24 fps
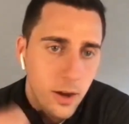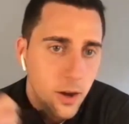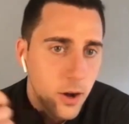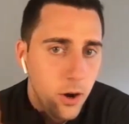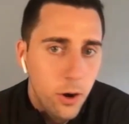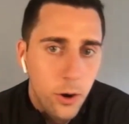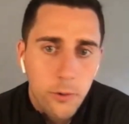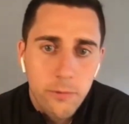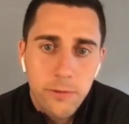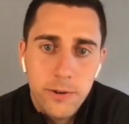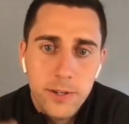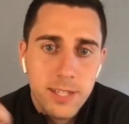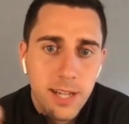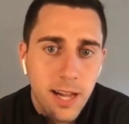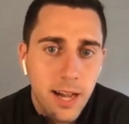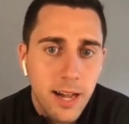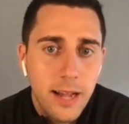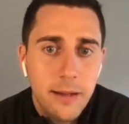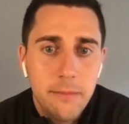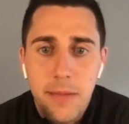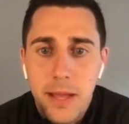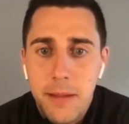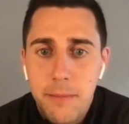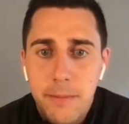over
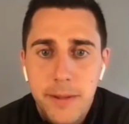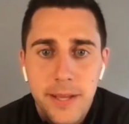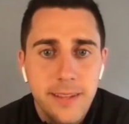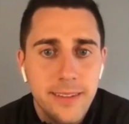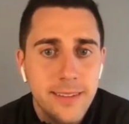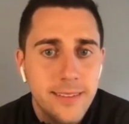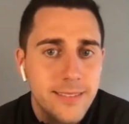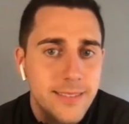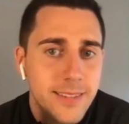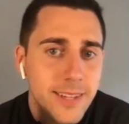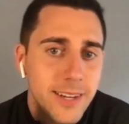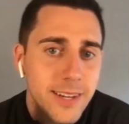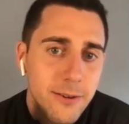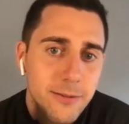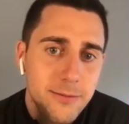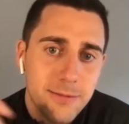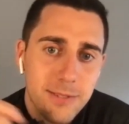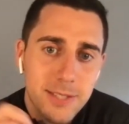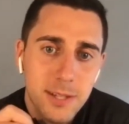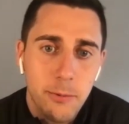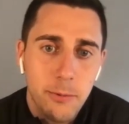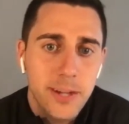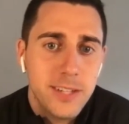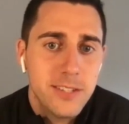time maybe you know
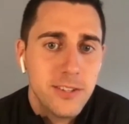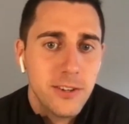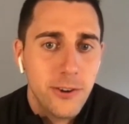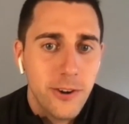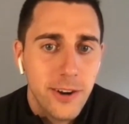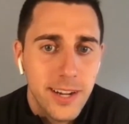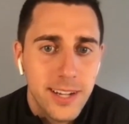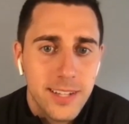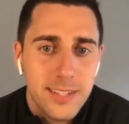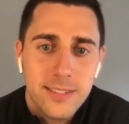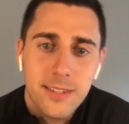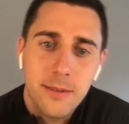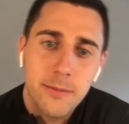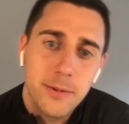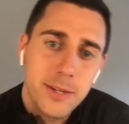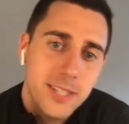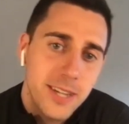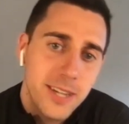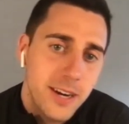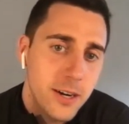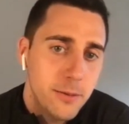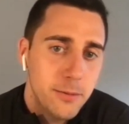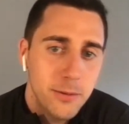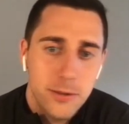some weeks are great some are
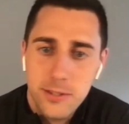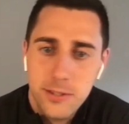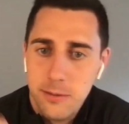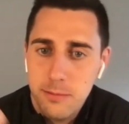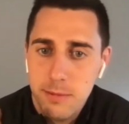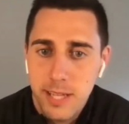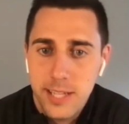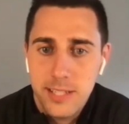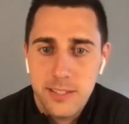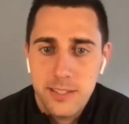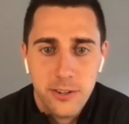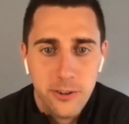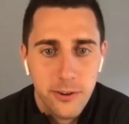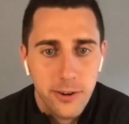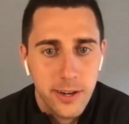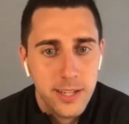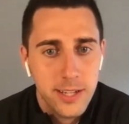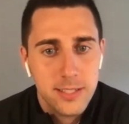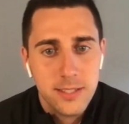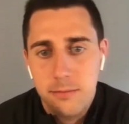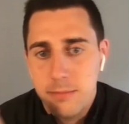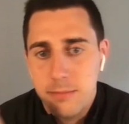terrible some days are great some